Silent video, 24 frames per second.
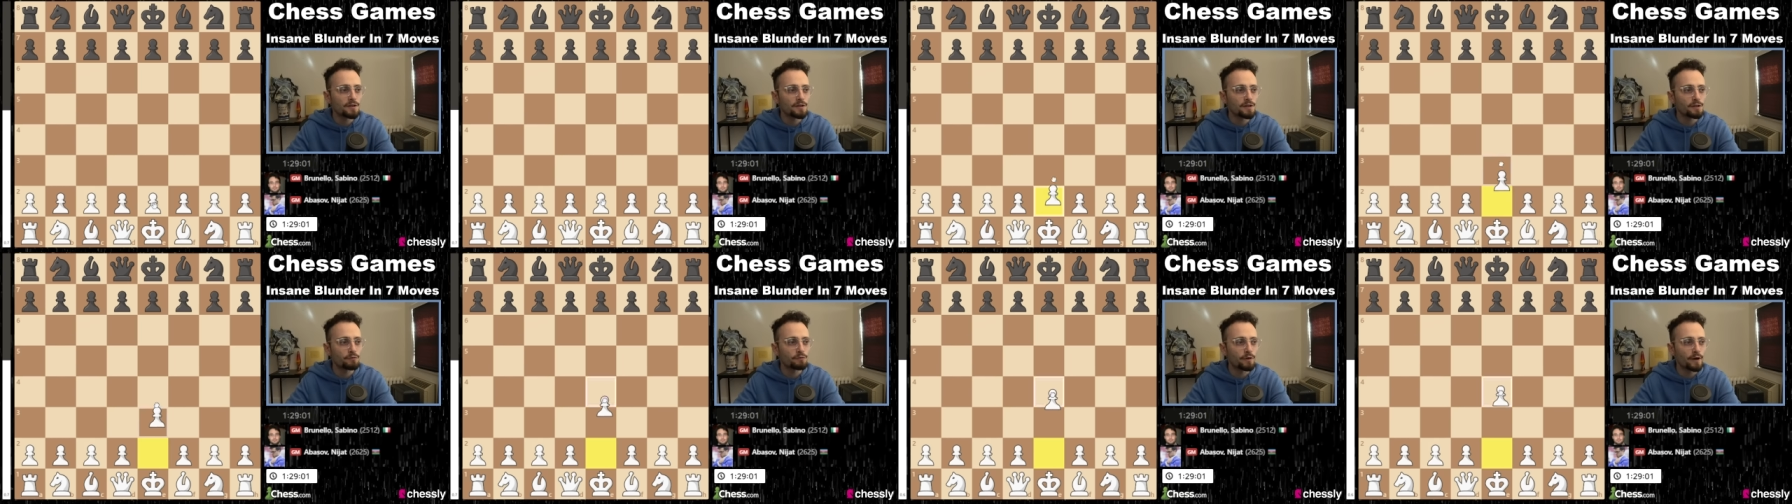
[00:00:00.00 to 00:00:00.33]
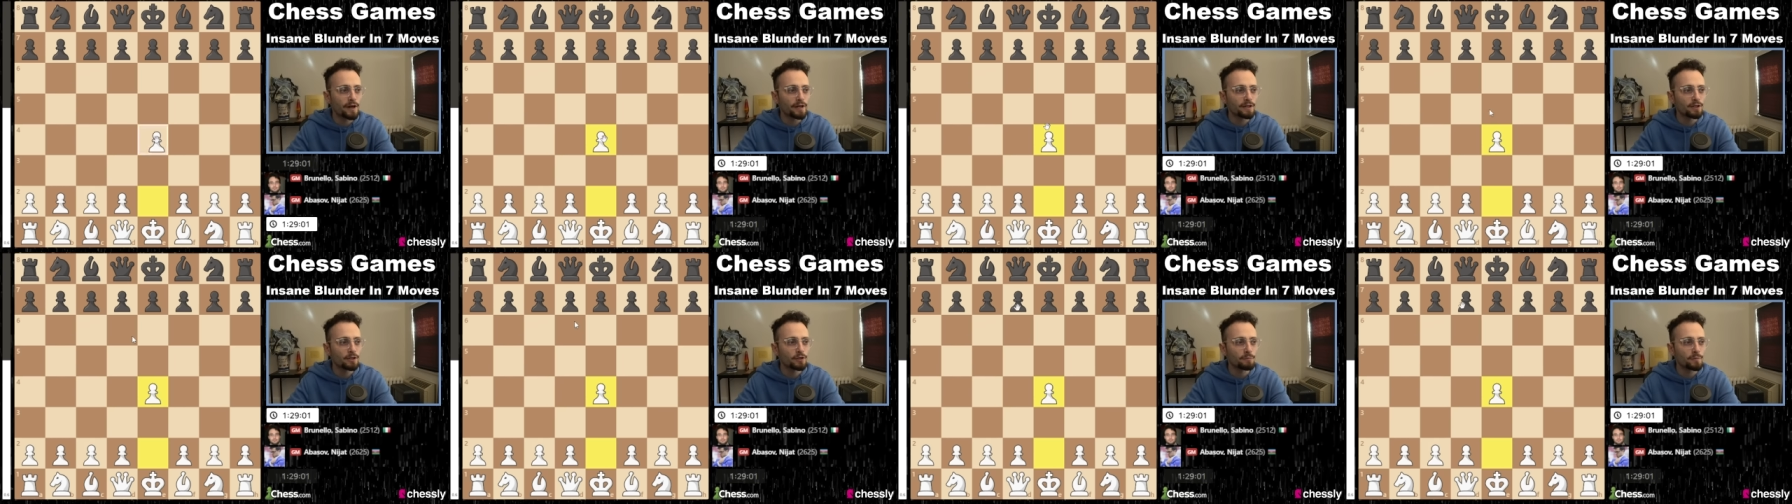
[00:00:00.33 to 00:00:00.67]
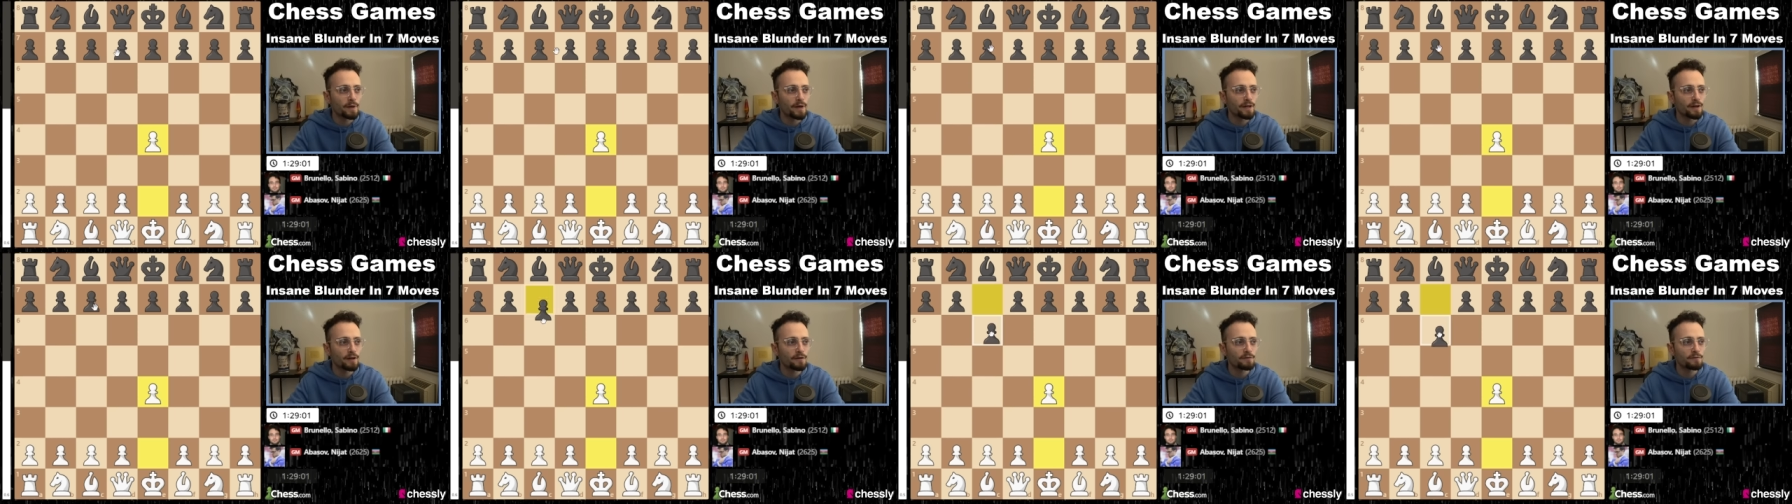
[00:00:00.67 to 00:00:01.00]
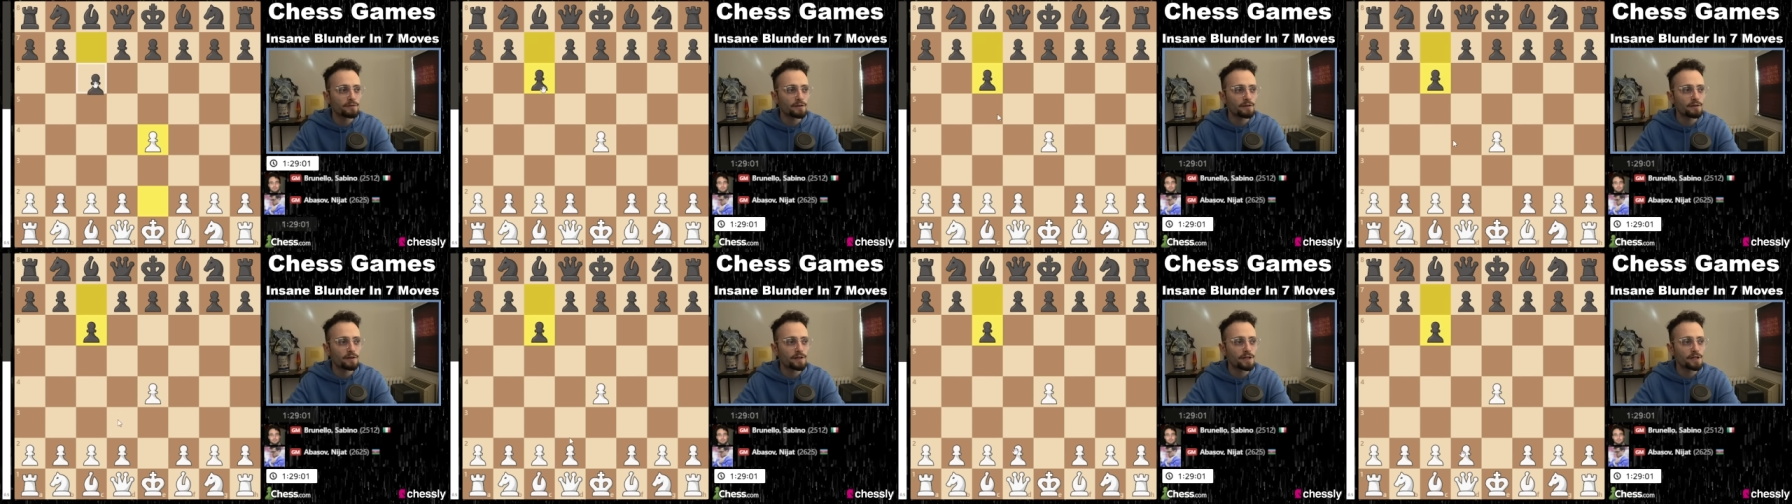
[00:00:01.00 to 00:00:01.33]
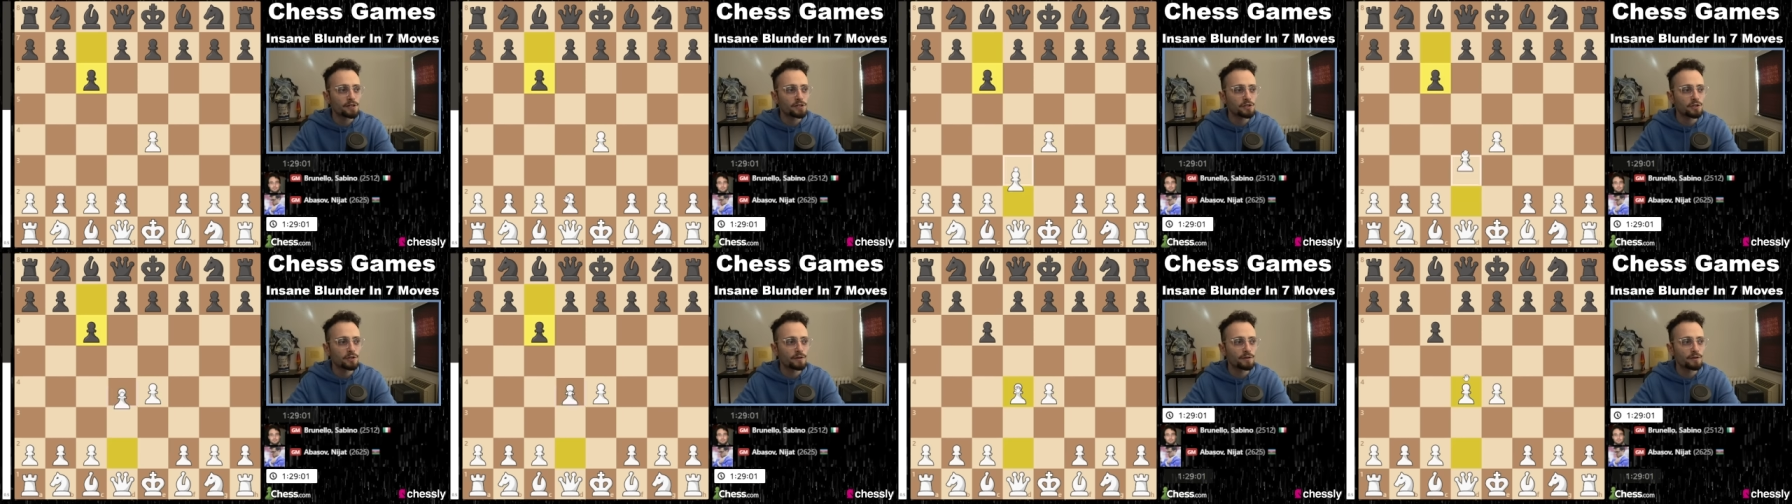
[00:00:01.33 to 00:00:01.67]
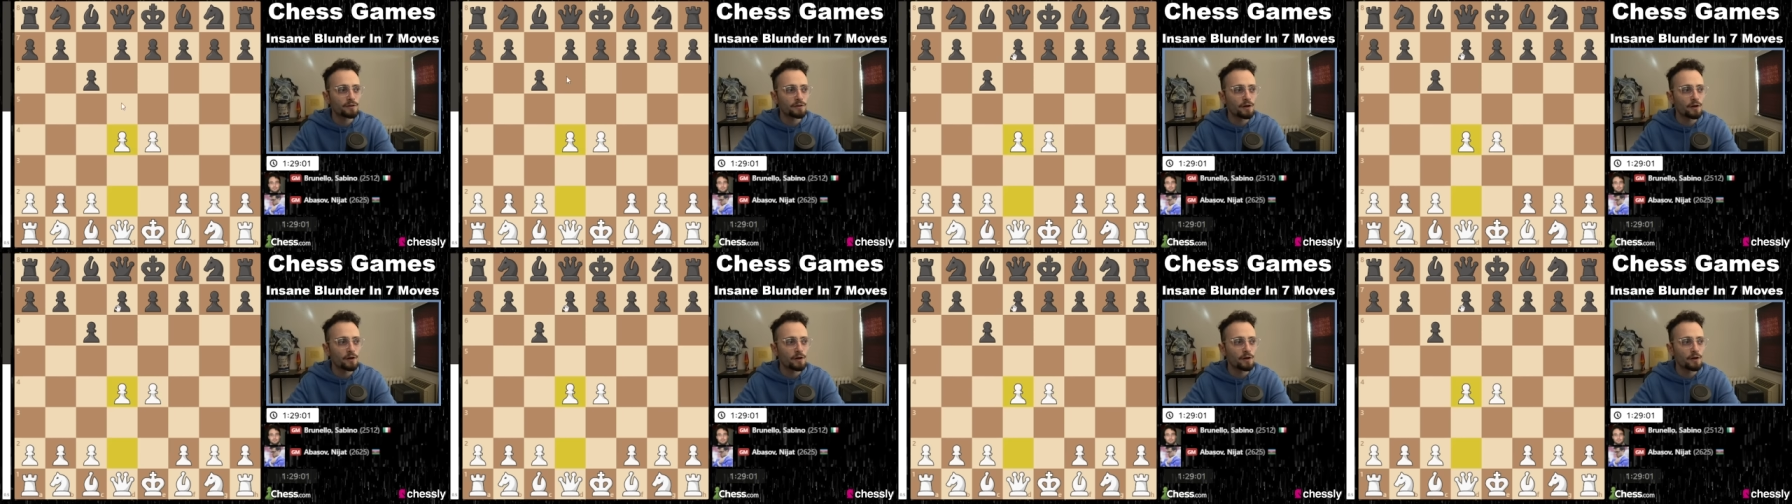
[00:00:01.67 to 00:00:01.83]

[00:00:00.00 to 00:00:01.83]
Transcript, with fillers: the regular Panov variation in the